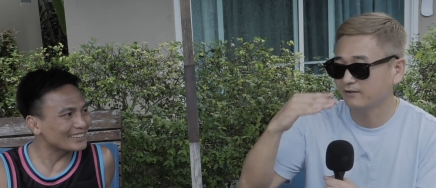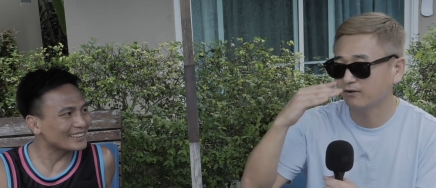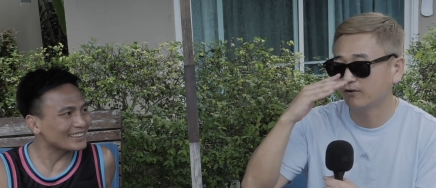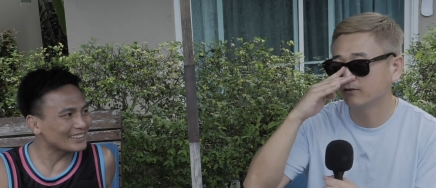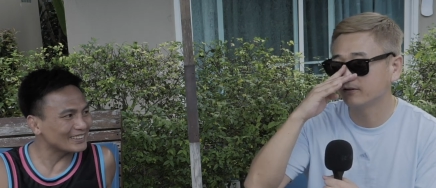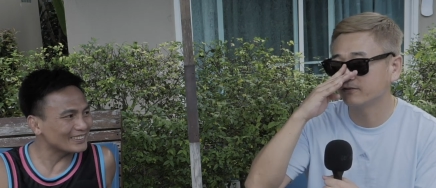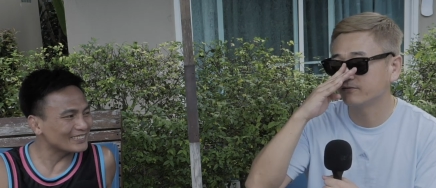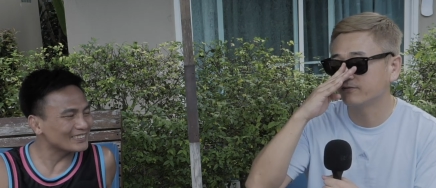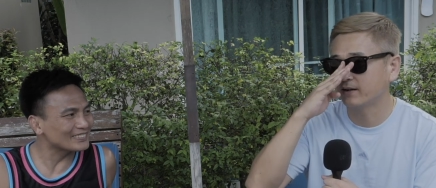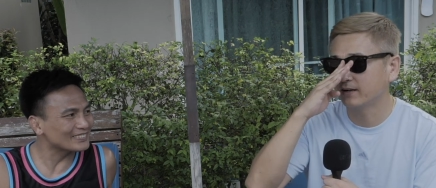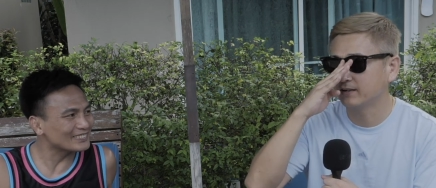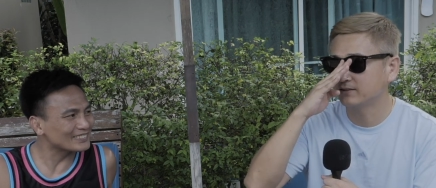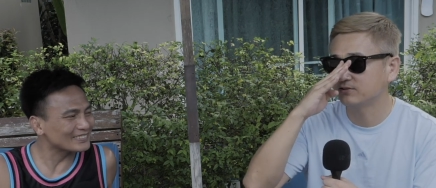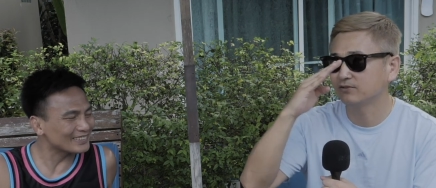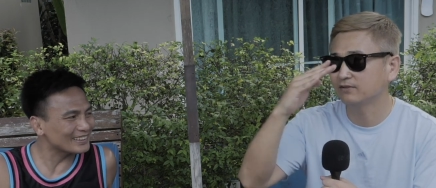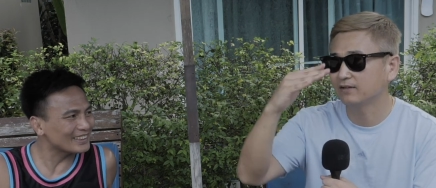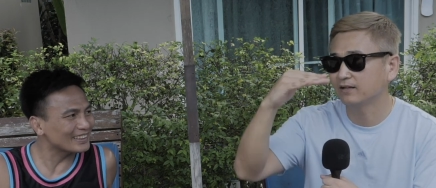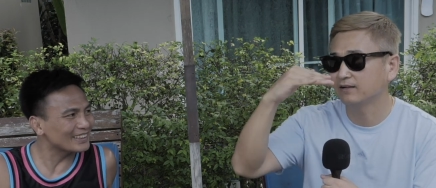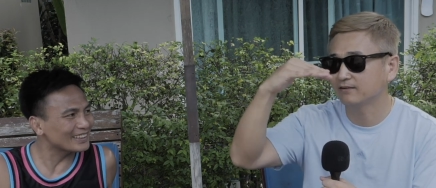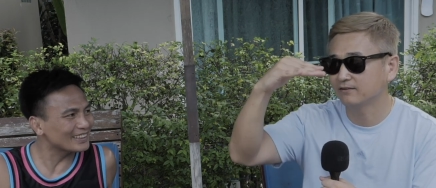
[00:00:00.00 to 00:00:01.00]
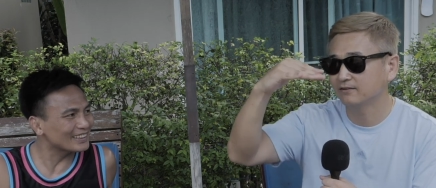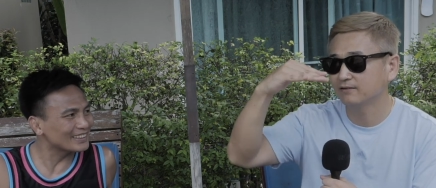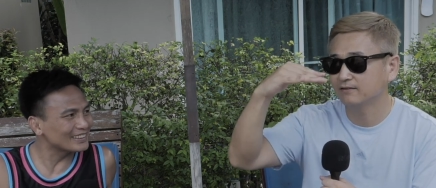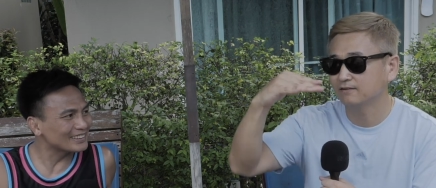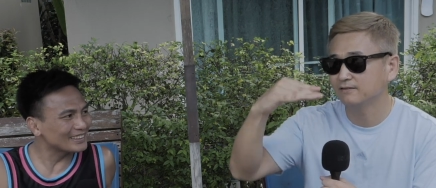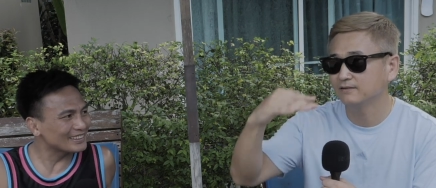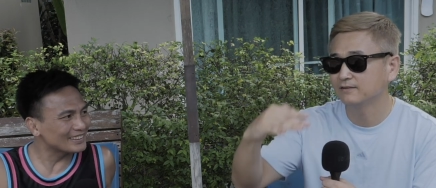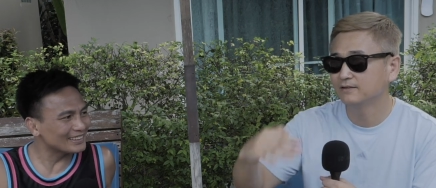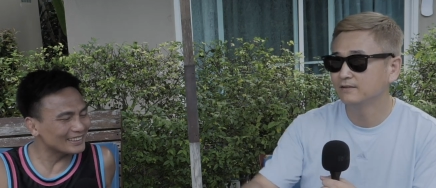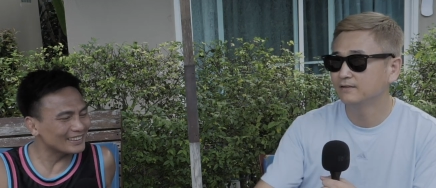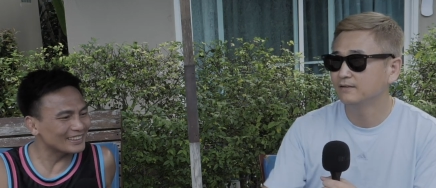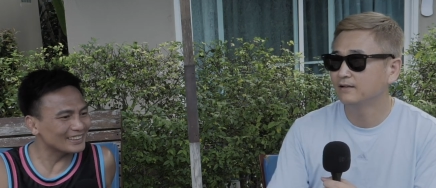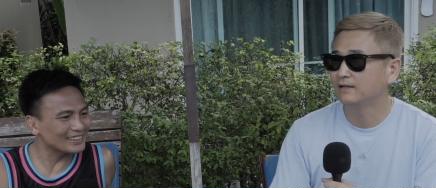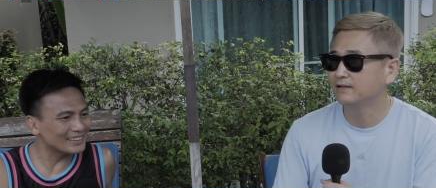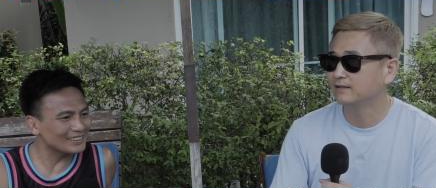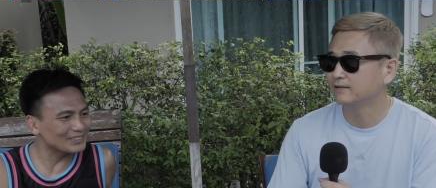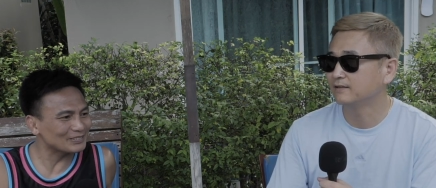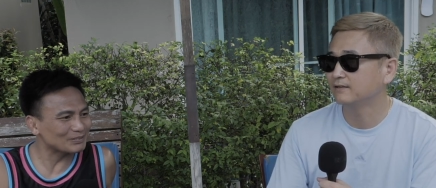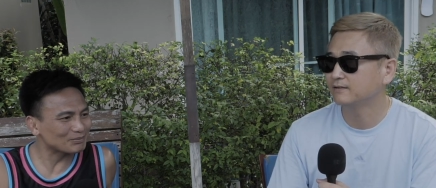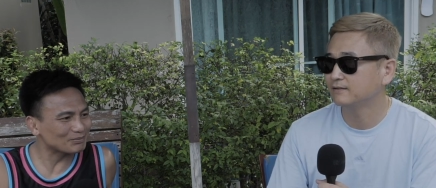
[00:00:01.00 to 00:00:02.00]
Speaker 1: all the fights, you're like,
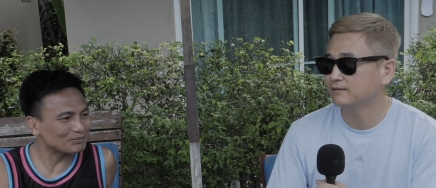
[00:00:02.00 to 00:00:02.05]
and